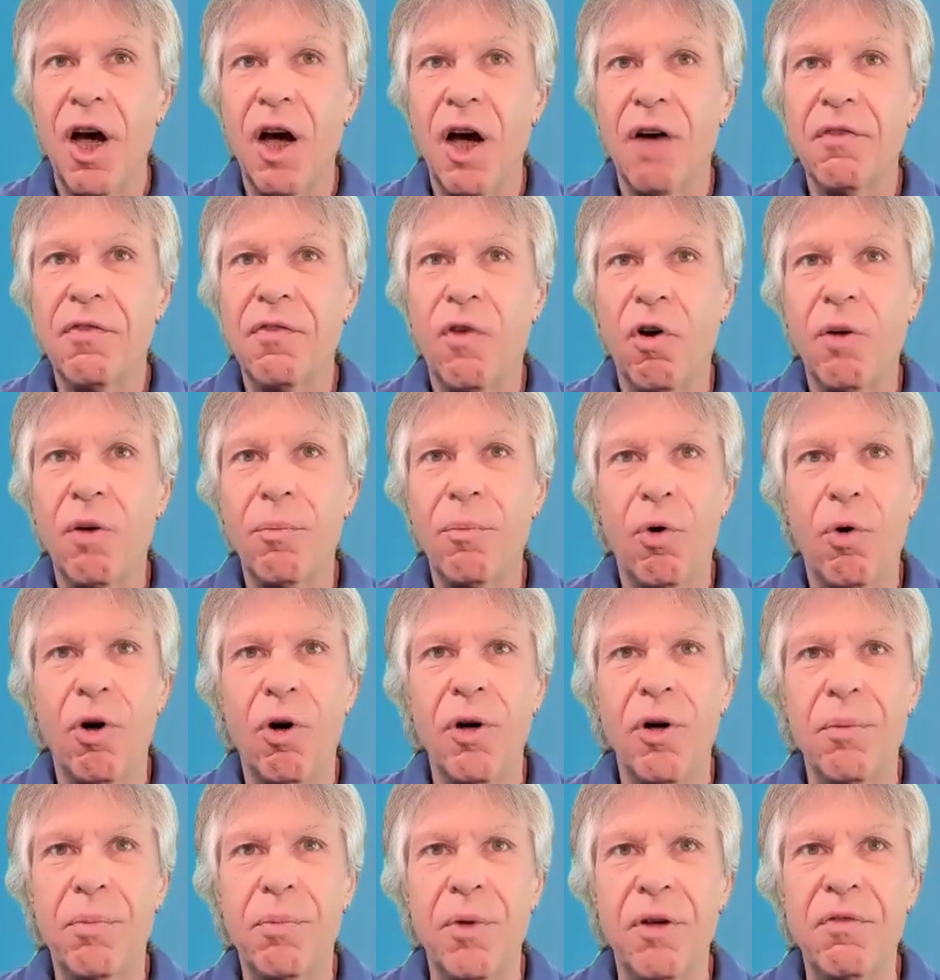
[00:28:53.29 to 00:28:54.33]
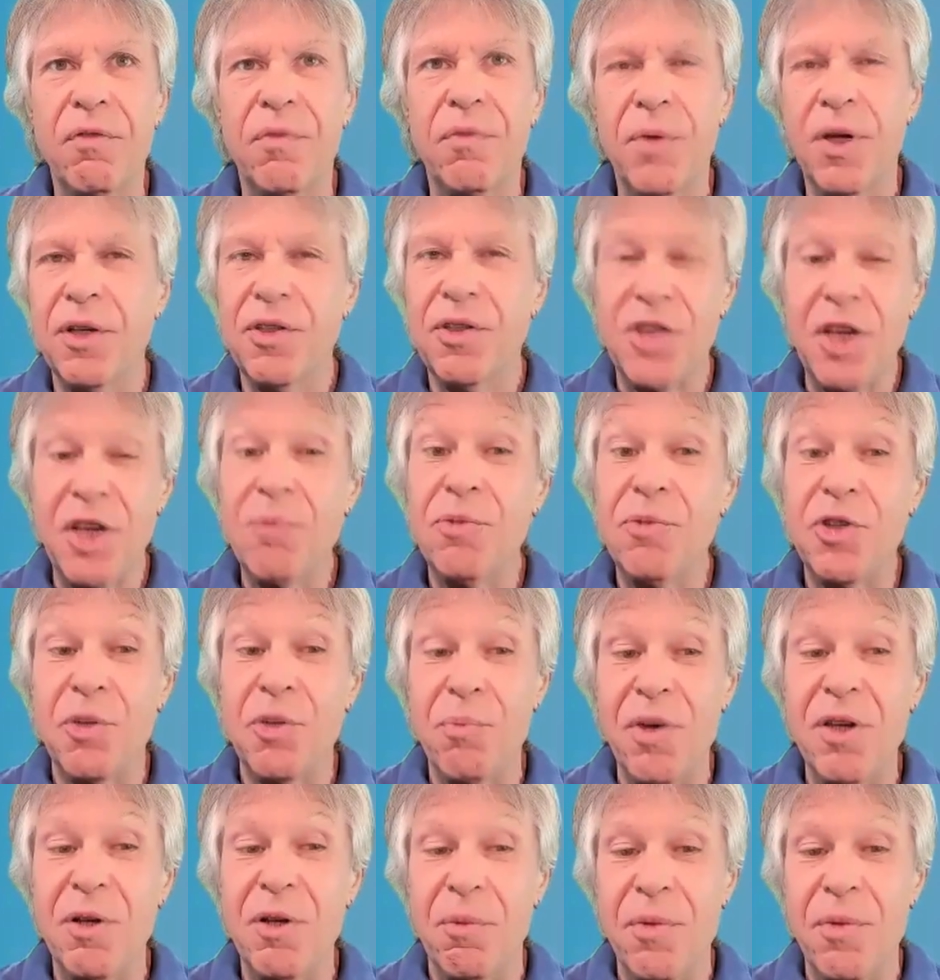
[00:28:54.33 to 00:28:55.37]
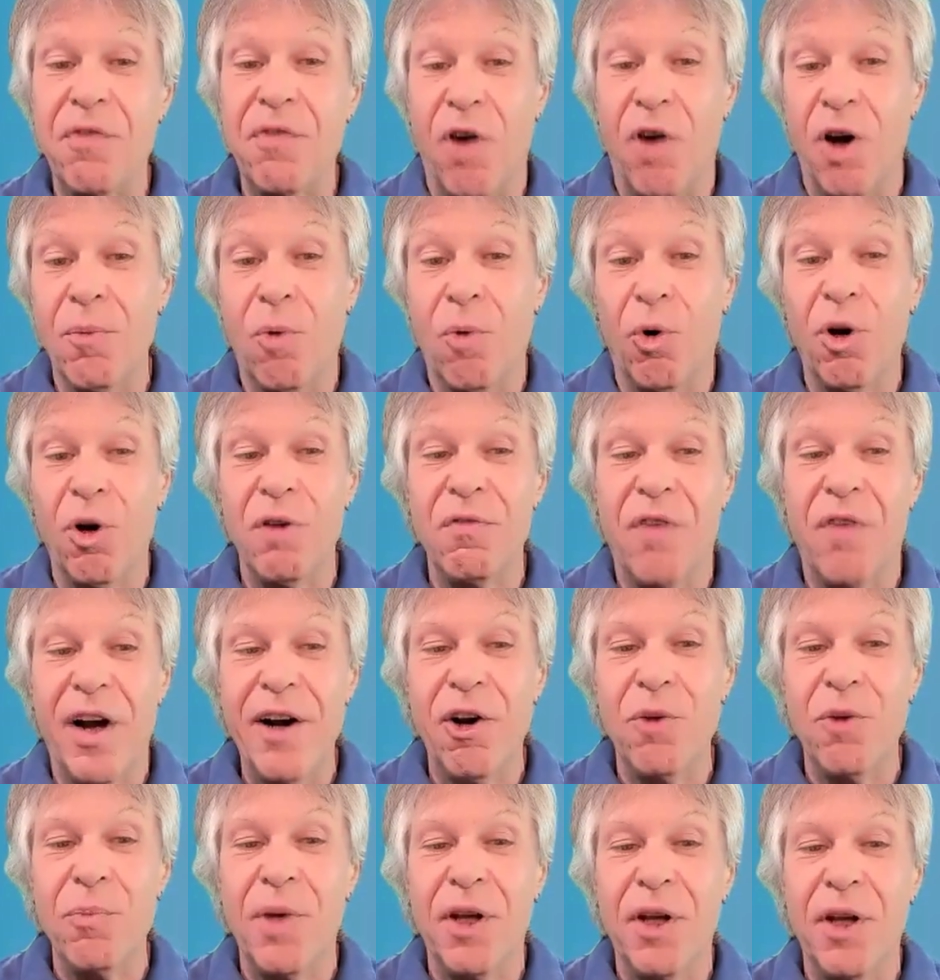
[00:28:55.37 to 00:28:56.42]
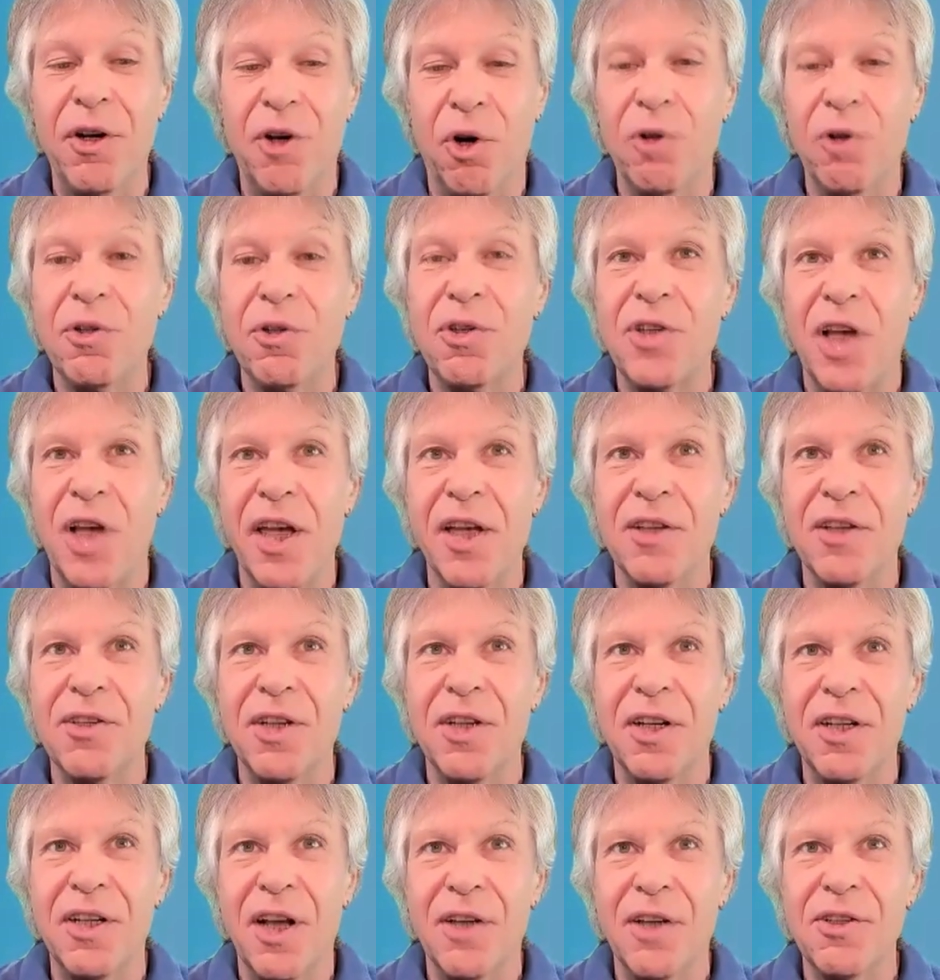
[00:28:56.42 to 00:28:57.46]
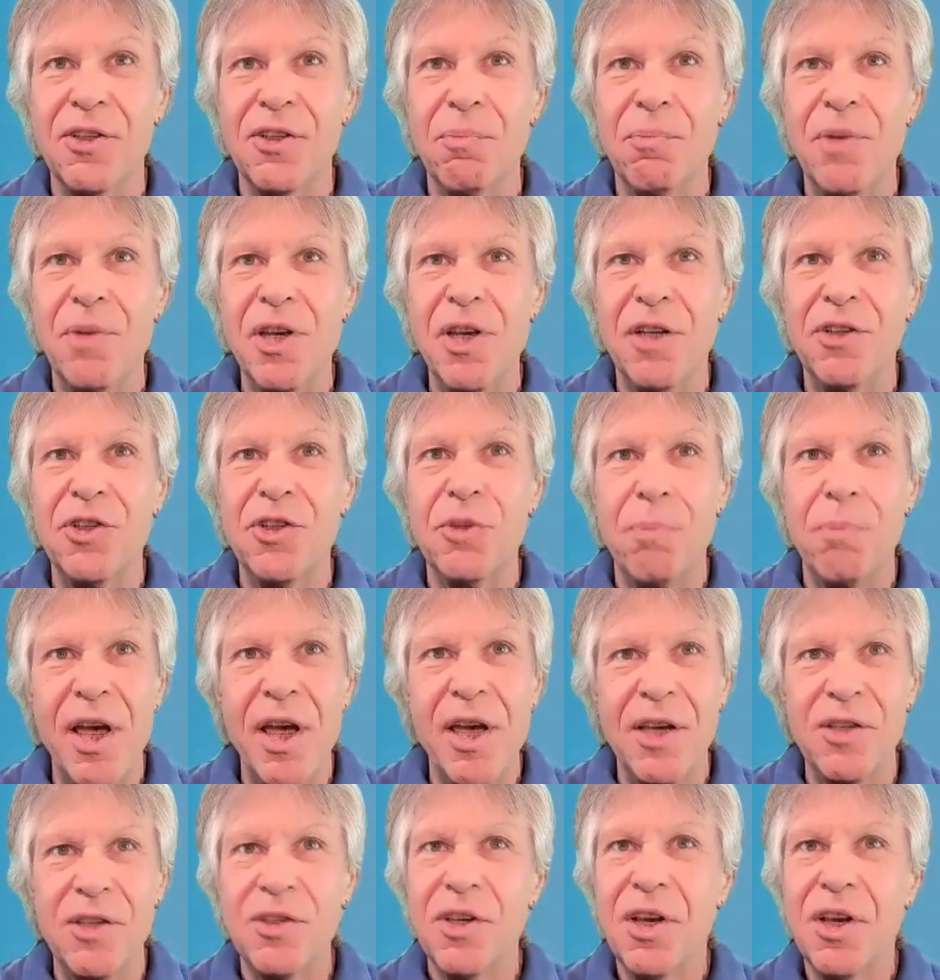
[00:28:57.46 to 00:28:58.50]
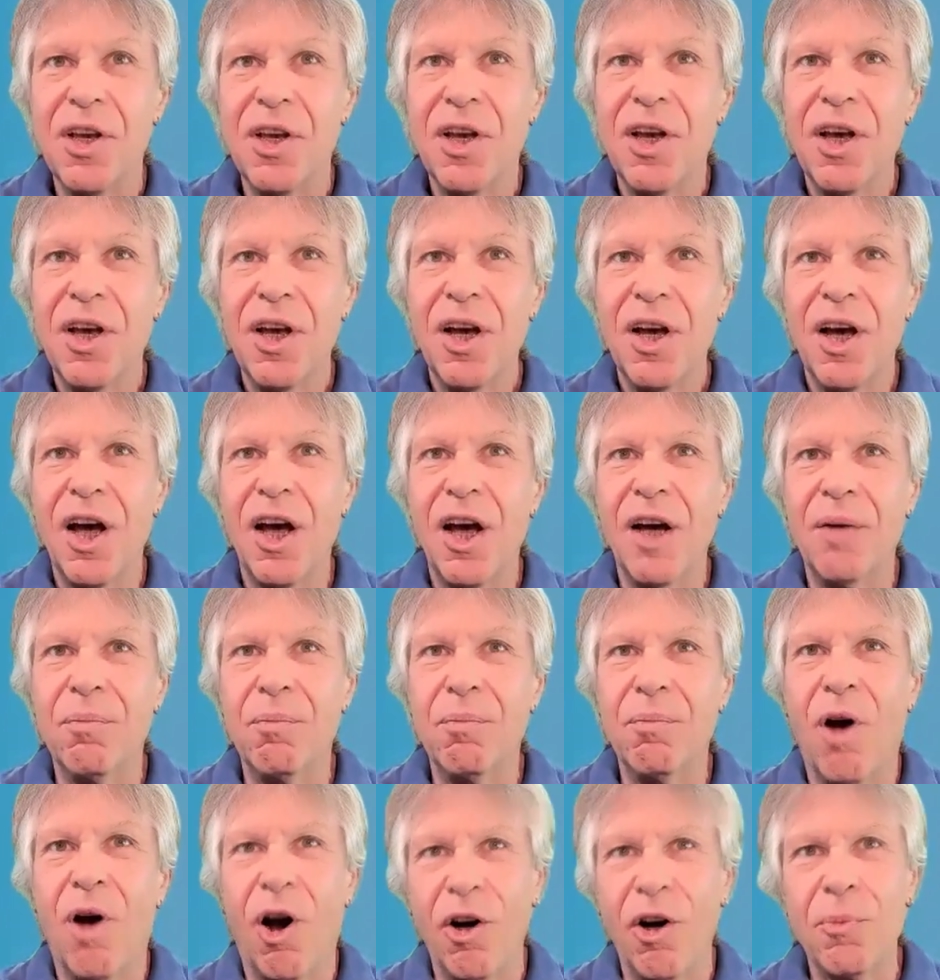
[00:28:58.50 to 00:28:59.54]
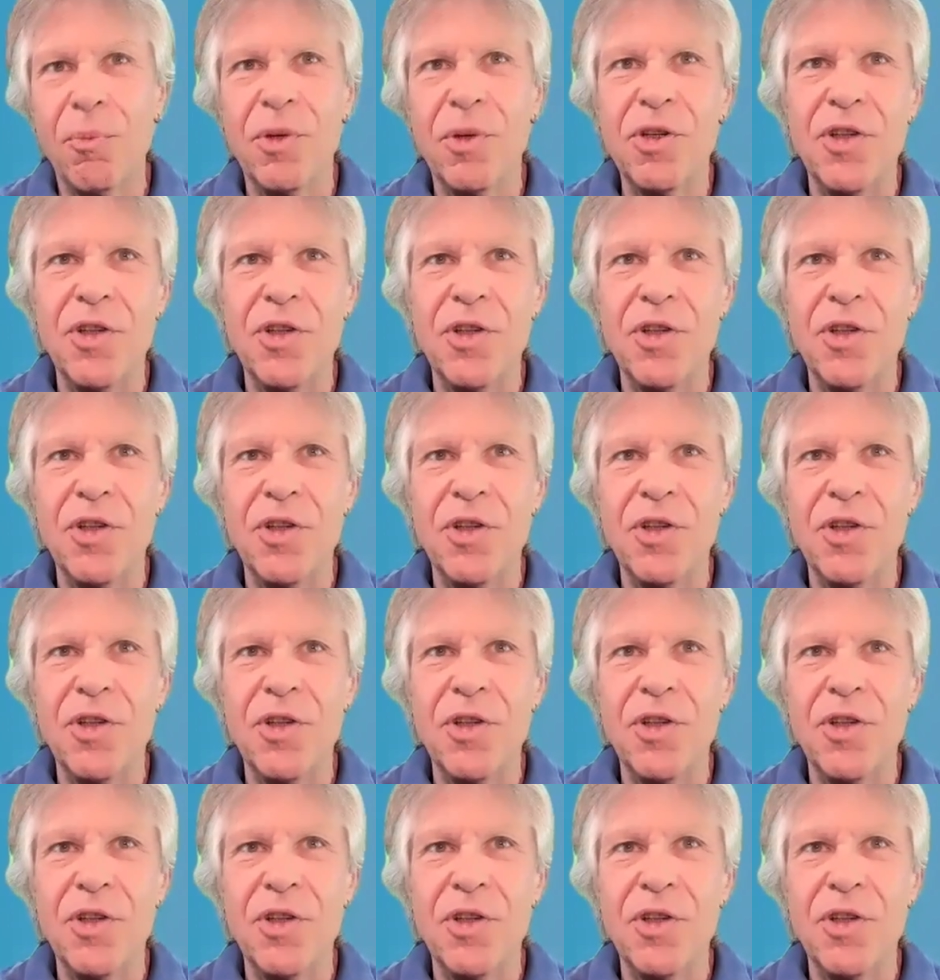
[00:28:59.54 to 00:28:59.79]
far more, it seems to me to be far more environment and earth science than it does to be in space. Artemis